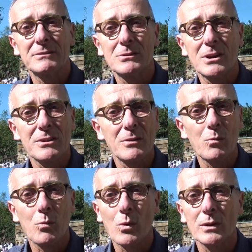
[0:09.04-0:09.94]
rather
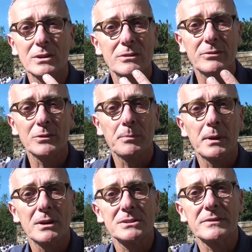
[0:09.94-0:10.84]
wonderful
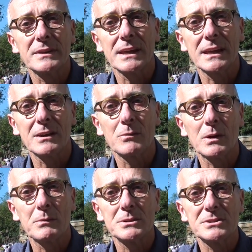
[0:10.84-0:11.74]
part of the year
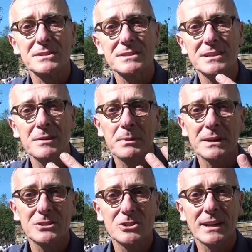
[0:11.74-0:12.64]
where we're just
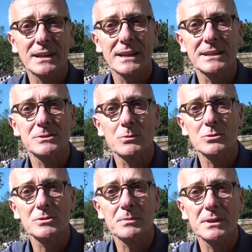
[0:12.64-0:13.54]
tipping gently into
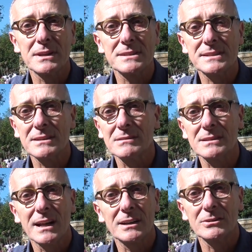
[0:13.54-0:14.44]
autumn, but there's still
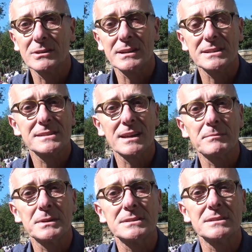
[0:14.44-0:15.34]
colour and
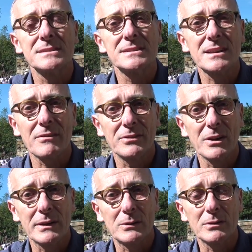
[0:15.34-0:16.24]
excitement and stuff
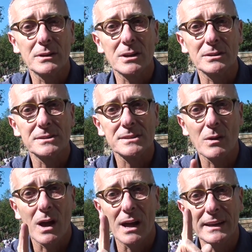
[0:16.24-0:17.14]
going on in the garden. So
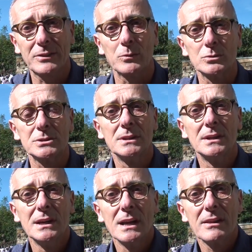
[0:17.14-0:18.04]
I thought
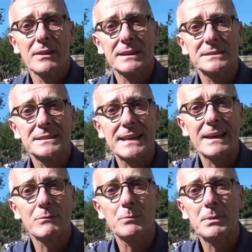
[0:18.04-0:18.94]
that
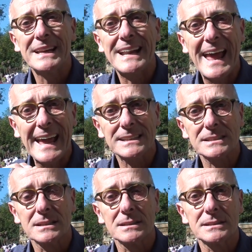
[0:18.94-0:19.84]
today would be an
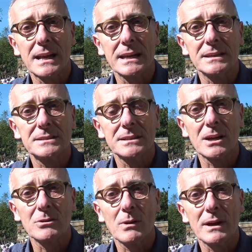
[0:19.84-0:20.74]
excellent day to
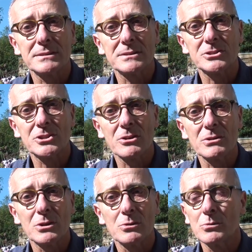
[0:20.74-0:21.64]
go around and show
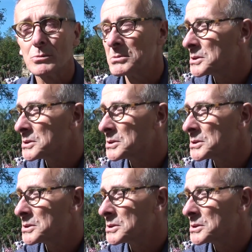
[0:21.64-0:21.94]
you,